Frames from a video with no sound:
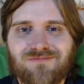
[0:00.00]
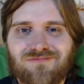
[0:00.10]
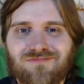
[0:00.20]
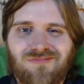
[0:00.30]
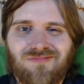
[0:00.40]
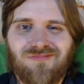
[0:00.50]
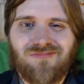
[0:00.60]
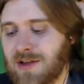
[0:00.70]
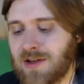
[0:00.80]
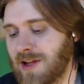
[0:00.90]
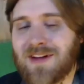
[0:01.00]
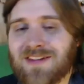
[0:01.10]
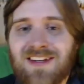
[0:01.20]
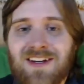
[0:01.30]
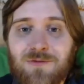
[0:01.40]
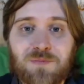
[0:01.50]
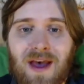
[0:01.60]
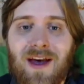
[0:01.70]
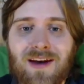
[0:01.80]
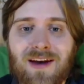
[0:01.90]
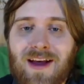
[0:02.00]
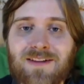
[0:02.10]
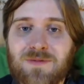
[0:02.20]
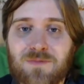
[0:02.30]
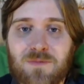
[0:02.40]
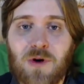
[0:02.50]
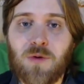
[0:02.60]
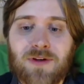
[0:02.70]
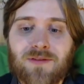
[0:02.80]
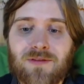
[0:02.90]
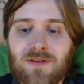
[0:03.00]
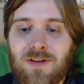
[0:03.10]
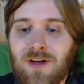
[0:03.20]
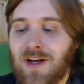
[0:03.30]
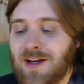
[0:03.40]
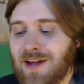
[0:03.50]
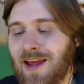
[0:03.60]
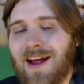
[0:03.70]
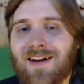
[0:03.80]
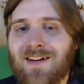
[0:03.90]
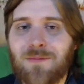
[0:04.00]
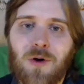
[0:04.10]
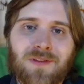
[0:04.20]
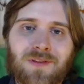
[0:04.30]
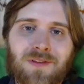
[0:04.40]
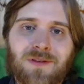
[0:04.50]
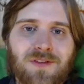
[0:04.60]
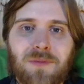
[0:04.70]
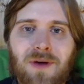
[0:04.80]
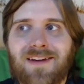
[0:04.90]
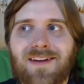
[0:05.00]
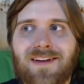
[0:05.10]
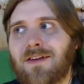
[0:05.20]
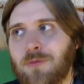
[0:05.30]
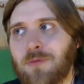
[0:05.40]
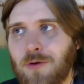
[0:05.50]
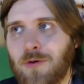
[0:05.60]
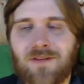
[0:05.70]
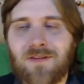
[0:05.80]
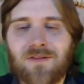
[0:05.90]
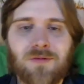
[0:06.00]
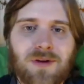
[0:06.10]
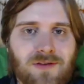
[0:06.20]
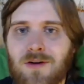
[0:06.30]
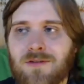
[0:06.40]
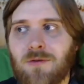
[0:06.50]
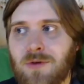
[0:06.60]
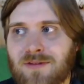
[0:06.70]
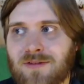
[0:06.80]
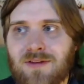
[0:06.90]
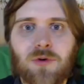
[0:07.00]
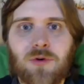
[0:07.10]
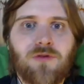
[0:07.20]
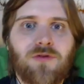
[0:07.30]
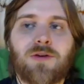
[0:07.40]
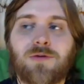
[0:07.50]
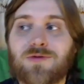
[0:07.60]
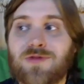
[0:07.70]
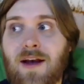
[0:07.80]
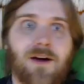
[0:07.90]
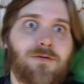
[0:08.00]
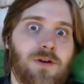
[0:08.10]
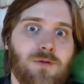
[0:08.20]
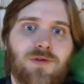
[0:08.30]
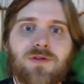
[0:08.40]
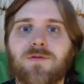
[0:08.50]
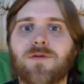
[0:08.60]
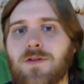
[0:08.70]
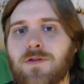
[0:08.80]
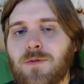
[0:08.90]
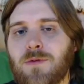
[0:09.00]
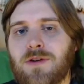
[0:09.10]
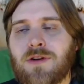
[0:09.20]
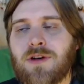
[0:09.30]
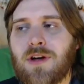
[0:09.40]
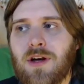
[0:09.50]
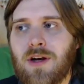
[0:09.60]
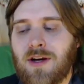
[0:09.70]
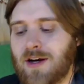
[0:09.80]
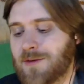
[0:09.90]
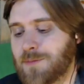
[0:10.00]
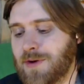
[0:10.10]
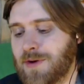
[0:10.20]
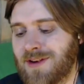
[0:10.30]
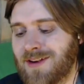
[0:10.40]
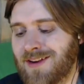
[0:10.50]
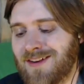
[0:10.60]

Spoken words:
I guess someone must have watched it because they made a sequel. It had its moments. It wasn't bad. And Seth Rogen is a big star, so he's in the movie. You know, Zac Efron was in the first one. It's